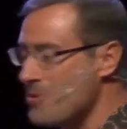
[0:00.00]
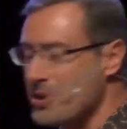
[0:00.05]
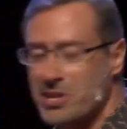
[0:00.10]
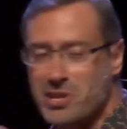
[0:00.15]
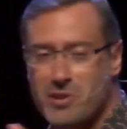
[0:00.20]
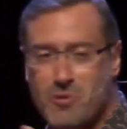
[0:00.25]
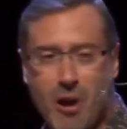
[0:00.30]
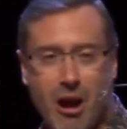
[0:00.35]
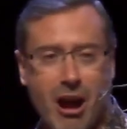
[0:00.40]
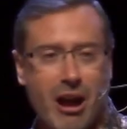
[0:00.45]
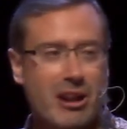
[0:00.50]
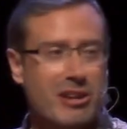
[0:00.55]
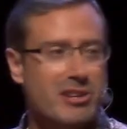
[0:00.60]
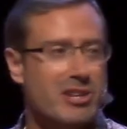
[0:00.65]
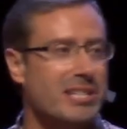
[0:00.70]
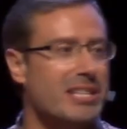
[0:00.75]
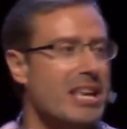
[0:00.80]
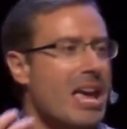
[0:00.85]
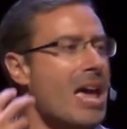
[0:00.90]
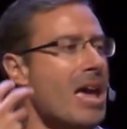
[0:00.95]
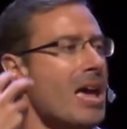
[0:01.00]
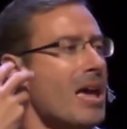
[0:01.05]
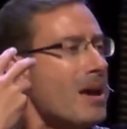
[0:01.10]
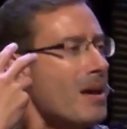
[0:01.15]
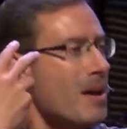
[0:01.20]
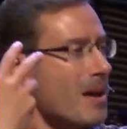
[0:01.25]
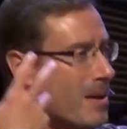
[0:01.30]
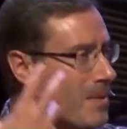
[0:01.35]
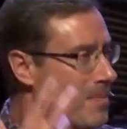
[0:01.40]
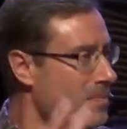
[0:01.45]
you are and just
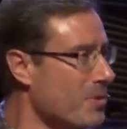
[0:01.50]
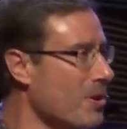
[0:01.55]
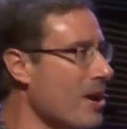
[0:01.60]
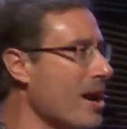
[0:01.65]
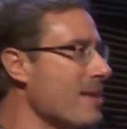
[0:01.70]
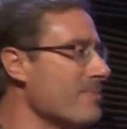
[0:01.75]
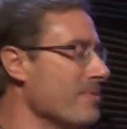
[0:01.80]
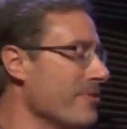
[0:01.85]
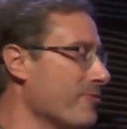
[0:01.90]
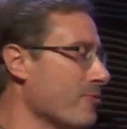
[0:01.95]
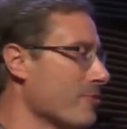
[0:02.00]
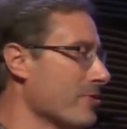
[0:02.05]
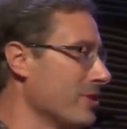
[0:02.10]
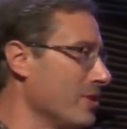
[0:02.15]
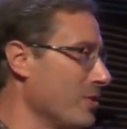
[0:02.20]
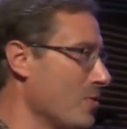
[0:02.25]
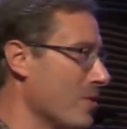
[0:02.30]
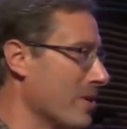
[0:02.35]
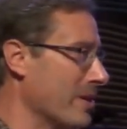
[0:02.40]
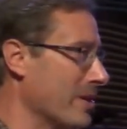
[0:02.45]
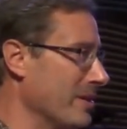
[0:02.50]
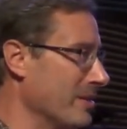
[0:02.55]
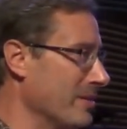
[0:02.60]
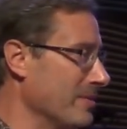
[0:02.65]
pray before the Lord.